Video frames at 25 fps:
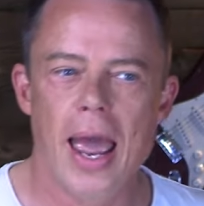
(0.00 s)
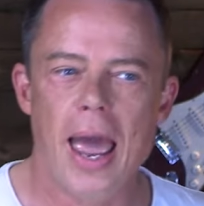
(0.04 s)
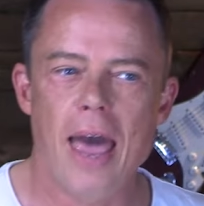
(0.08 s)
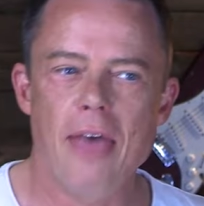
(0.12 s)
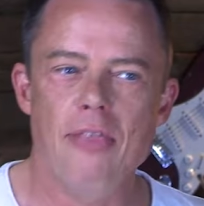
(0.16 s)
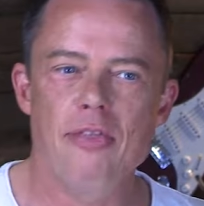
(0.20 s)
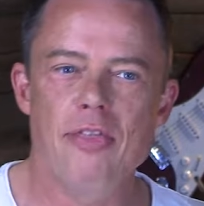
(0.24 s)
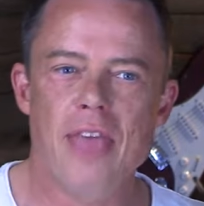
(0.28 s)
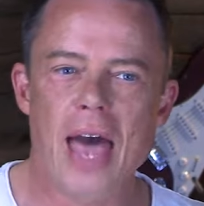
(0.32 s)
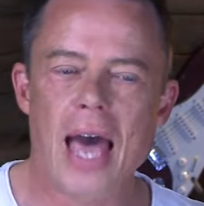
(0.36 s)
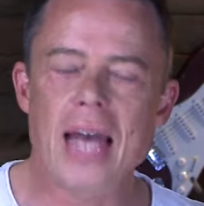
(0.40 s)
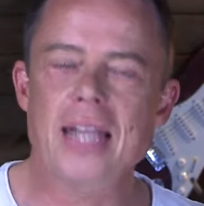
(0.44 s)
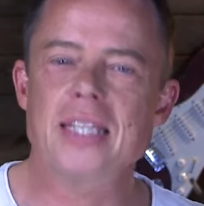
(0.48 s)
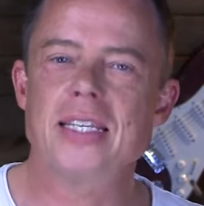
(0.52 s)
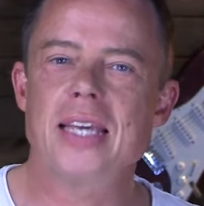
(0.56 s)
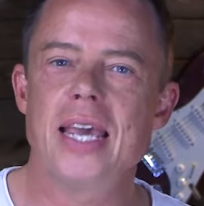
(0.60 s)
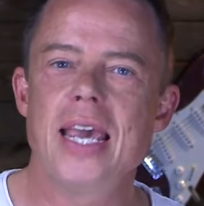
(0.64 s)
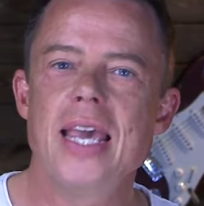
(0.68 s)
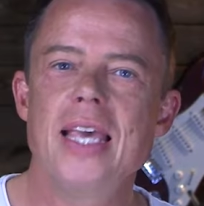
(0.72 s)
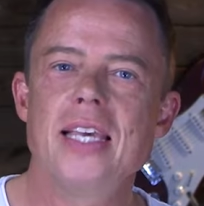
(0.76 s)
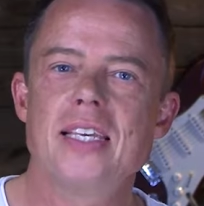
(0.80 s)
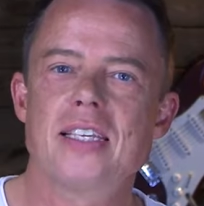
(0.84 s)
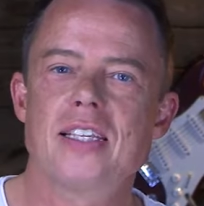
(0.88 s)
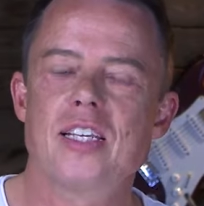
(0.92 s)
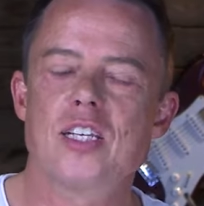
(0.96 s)
And that
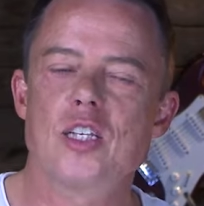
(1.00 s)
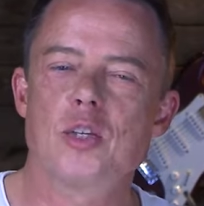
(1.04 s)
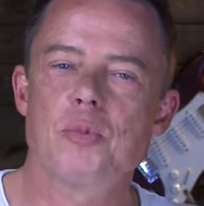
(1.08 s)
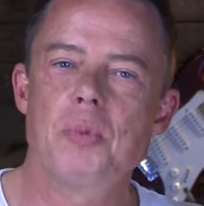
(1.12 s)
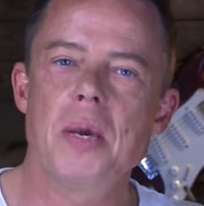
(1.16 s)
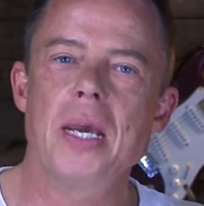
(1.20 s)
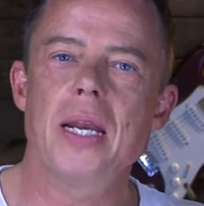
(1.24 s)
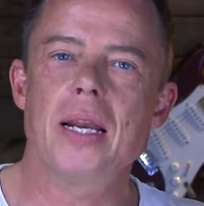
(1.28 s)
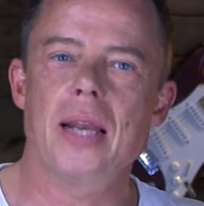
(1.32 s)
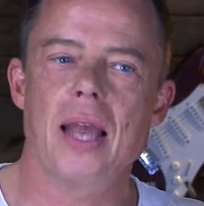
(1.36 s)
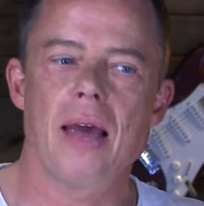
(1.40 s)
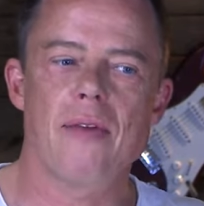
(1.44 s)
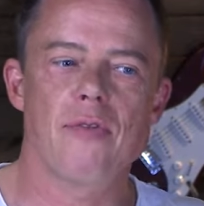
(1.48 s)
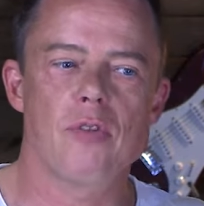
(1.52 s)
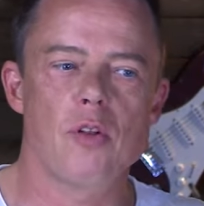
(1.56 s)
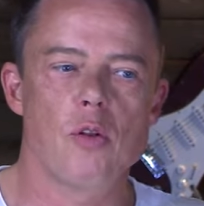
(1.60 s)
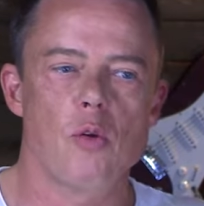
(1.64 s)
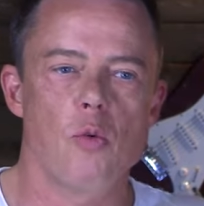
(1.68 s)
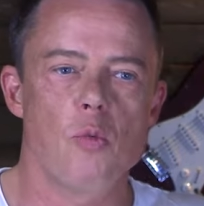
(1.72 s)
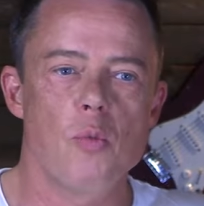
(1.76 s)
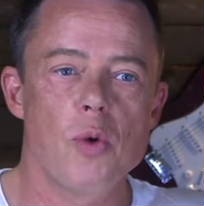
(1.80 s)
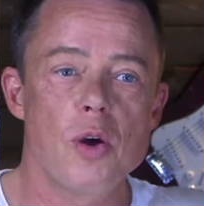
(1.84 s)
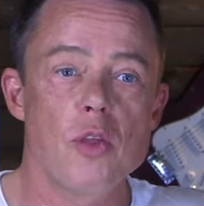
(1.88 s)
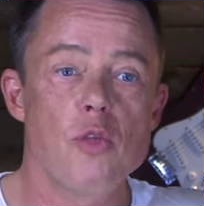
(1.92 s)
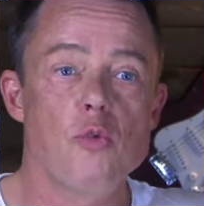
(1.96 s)
is the speed
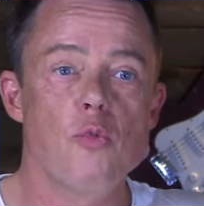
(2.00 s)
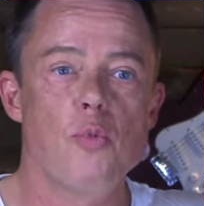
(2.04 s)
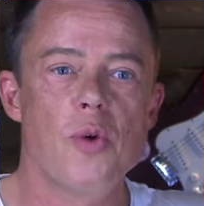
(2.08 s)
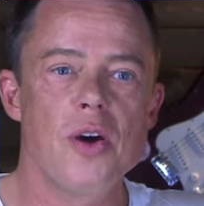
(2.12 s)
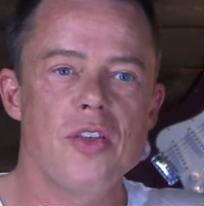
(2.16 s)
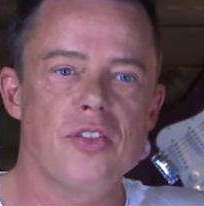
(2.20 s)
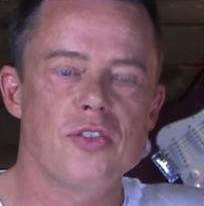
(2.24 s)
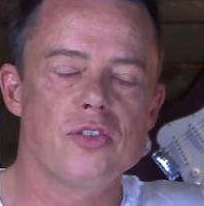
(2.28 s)
level with